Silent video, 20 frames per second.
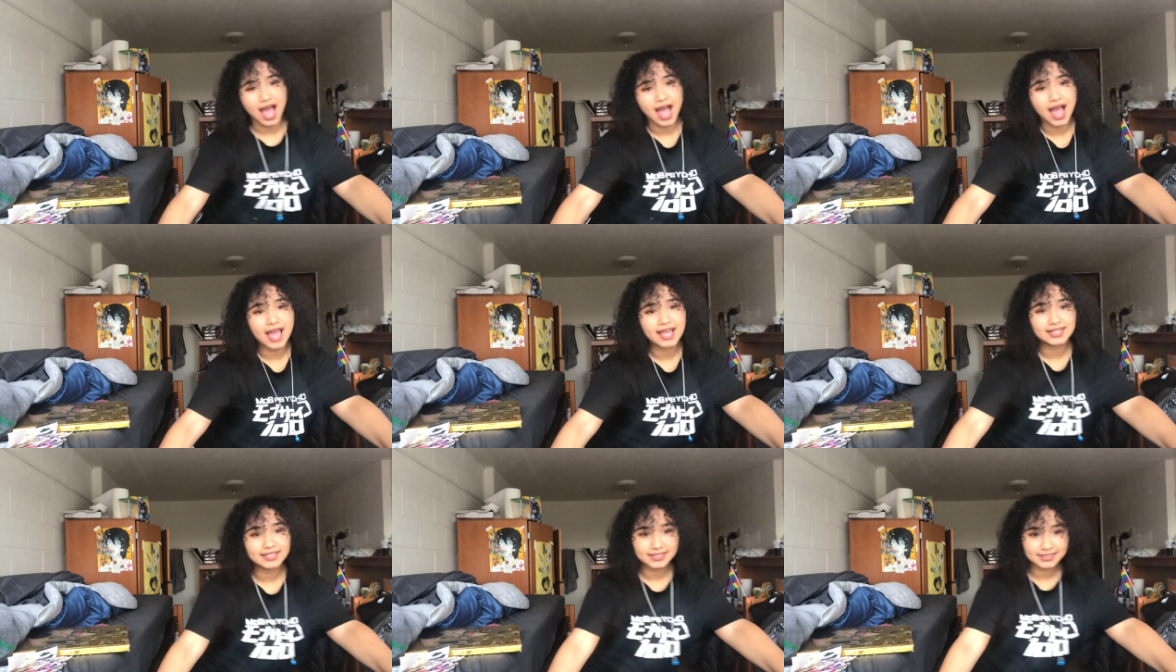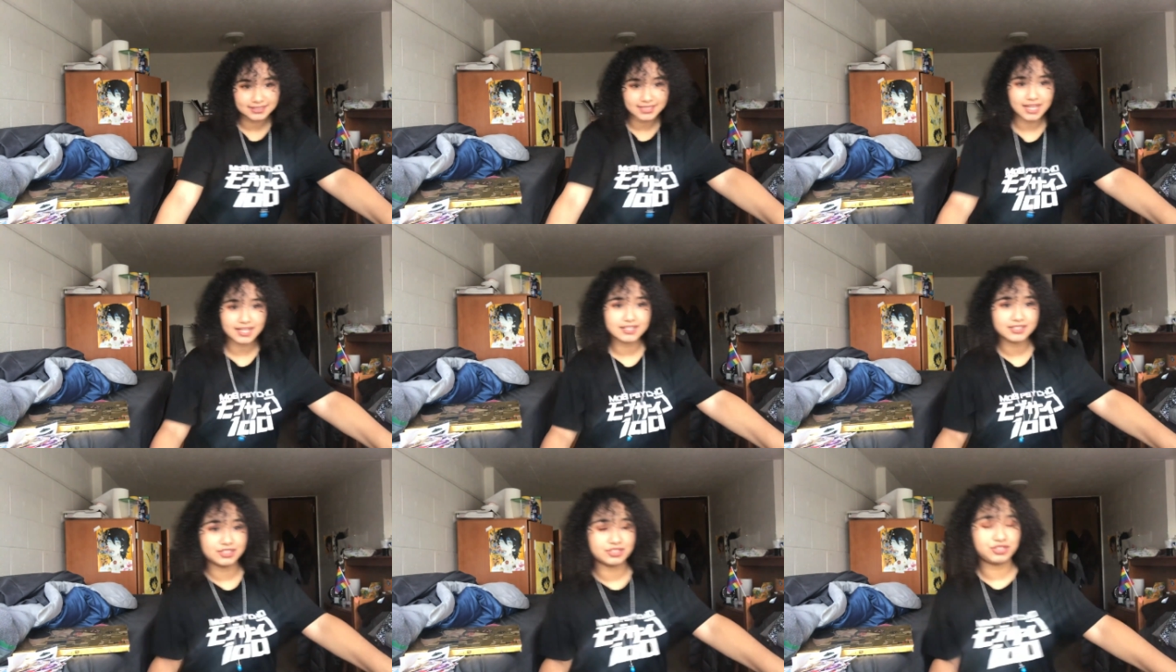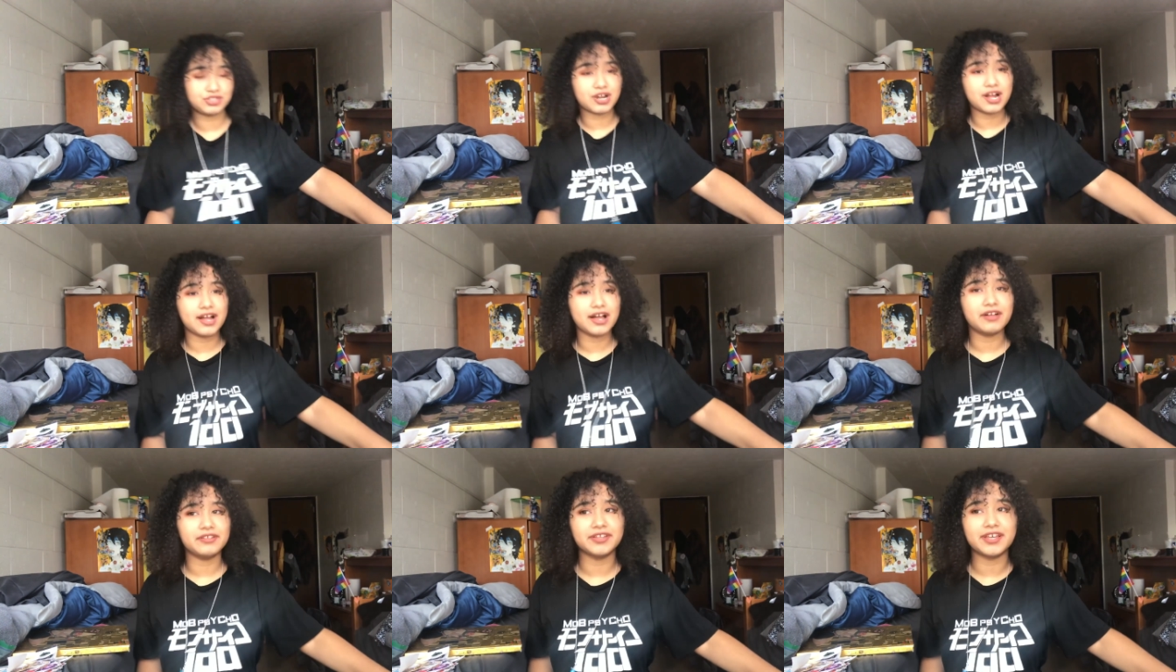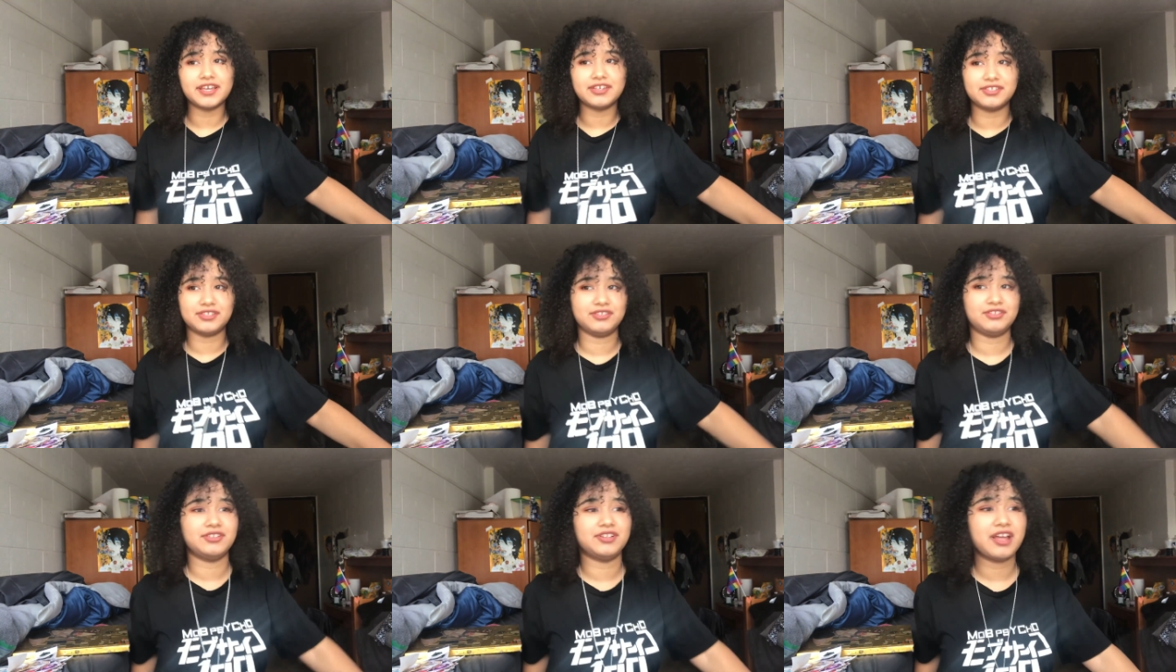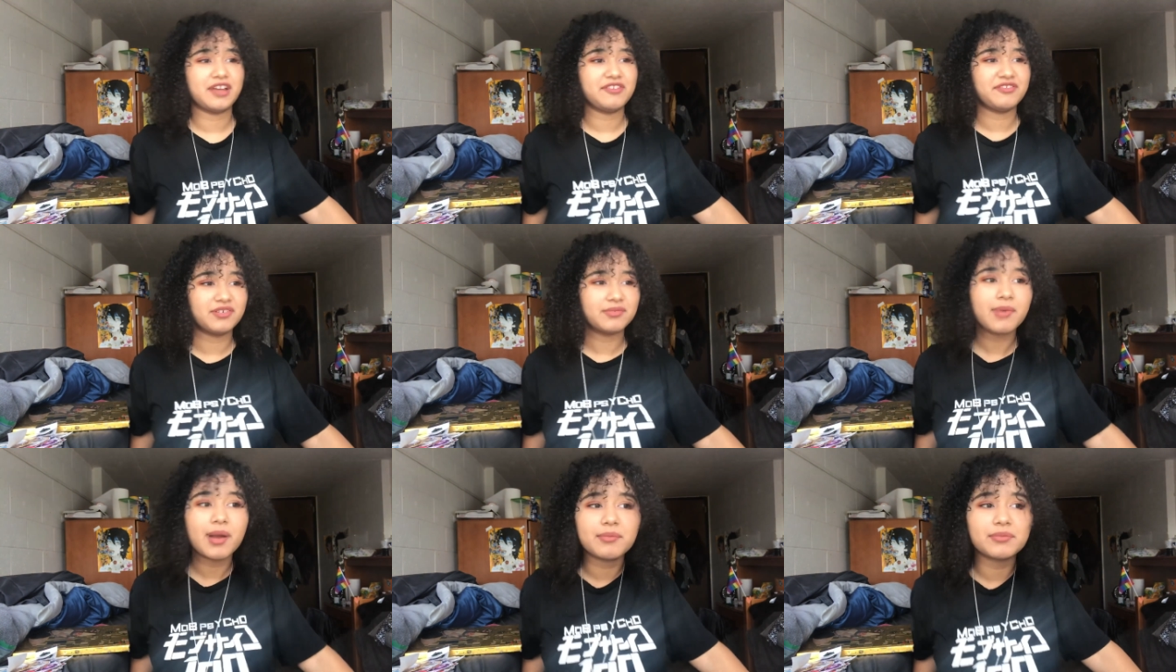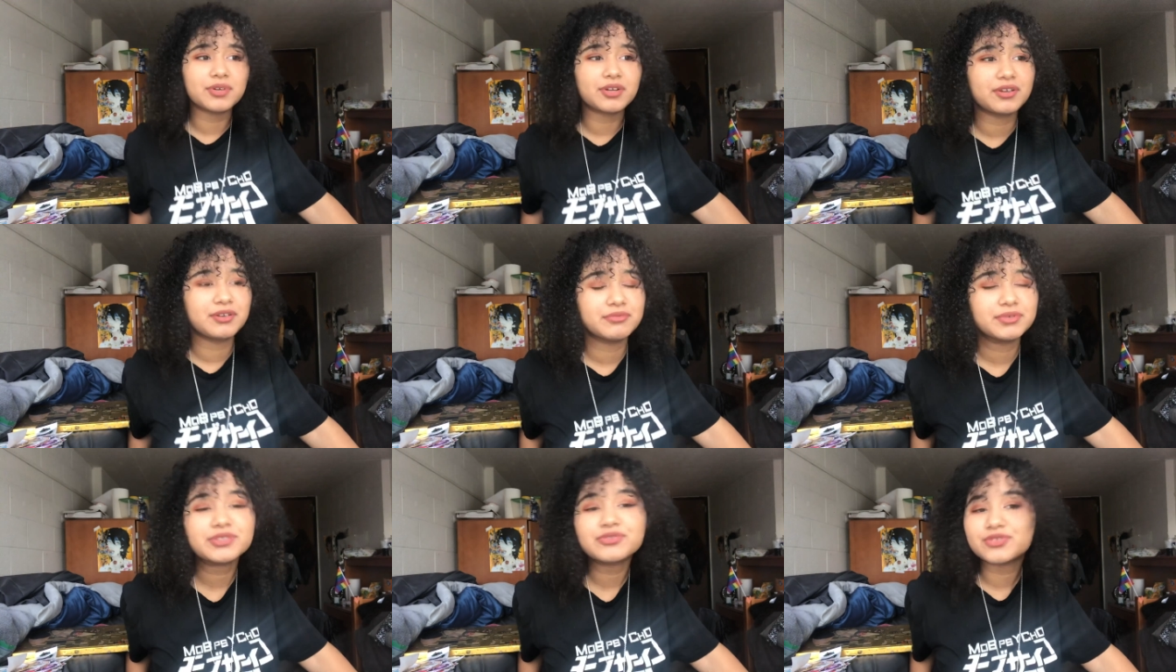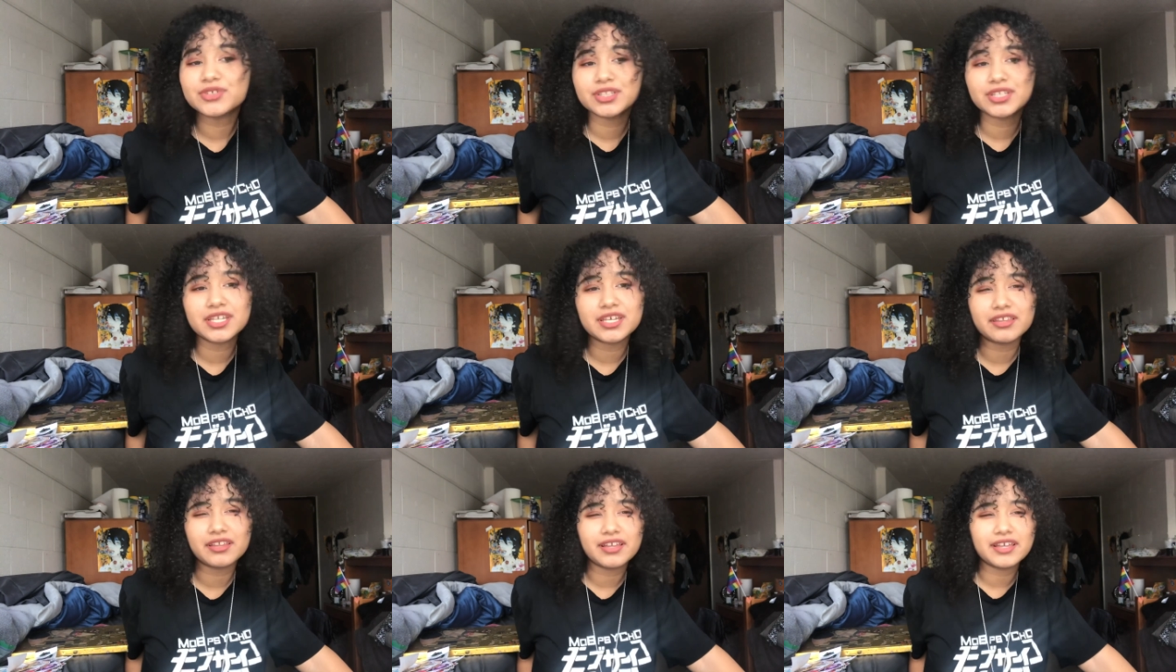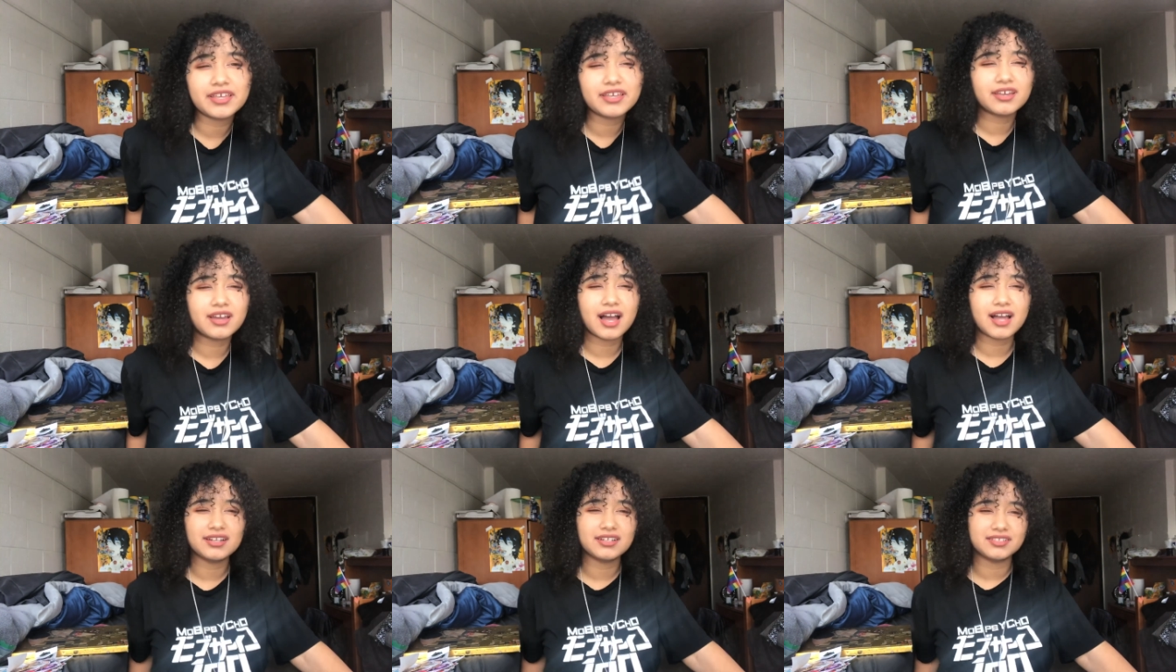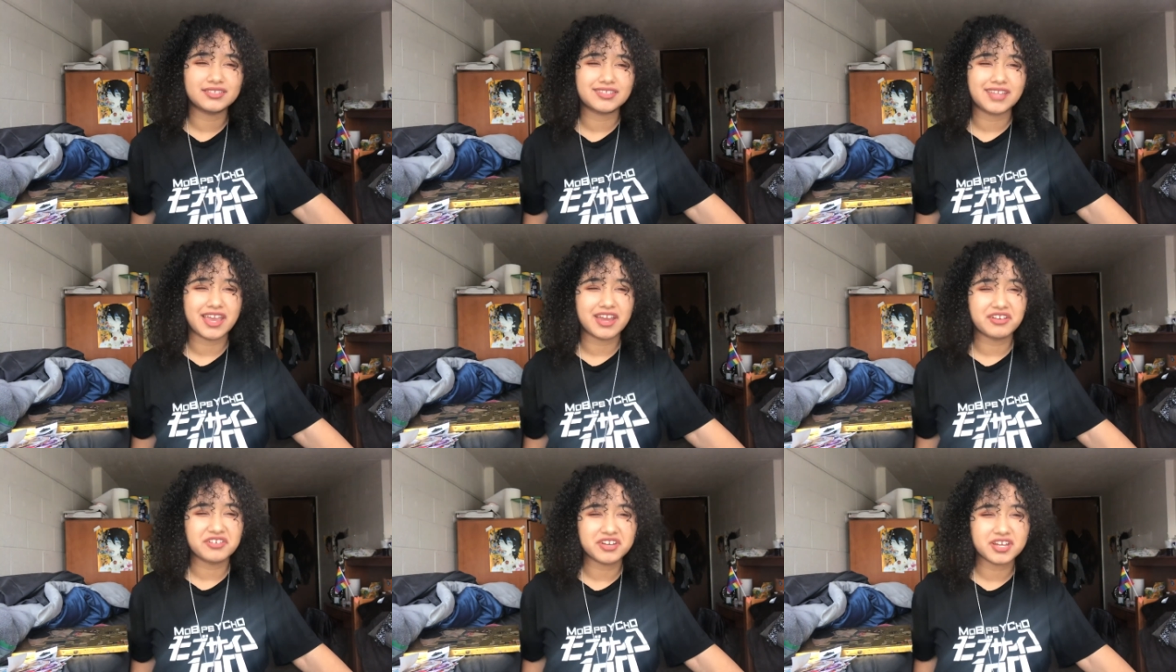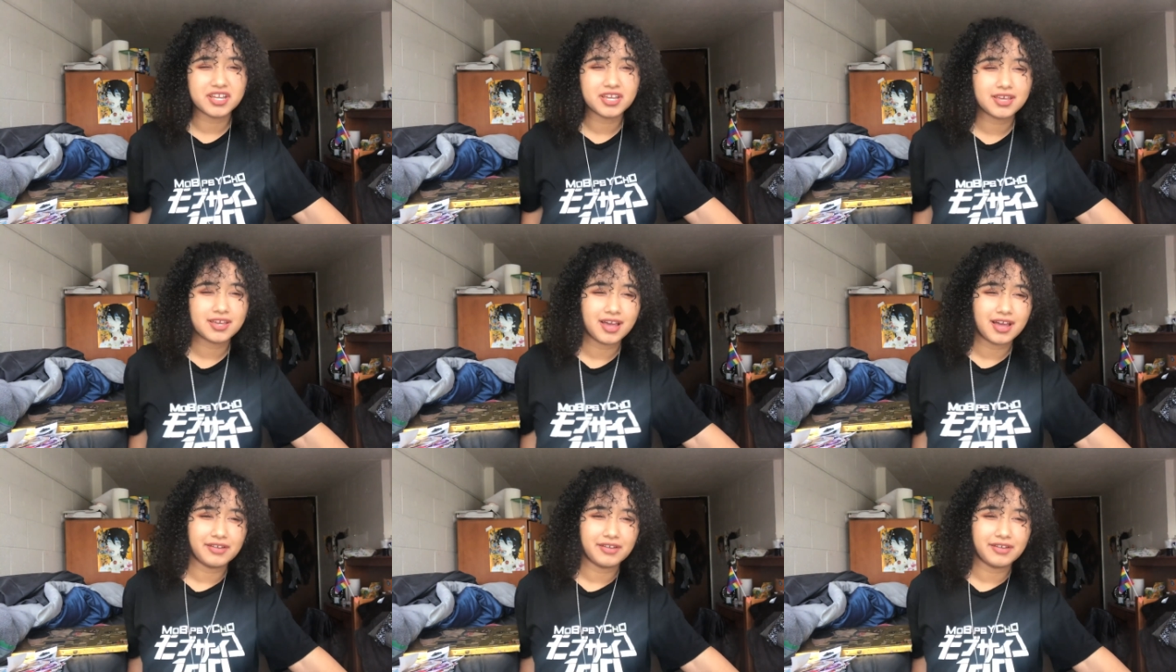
I decided to try out laser, and I remember it was really kind of scary.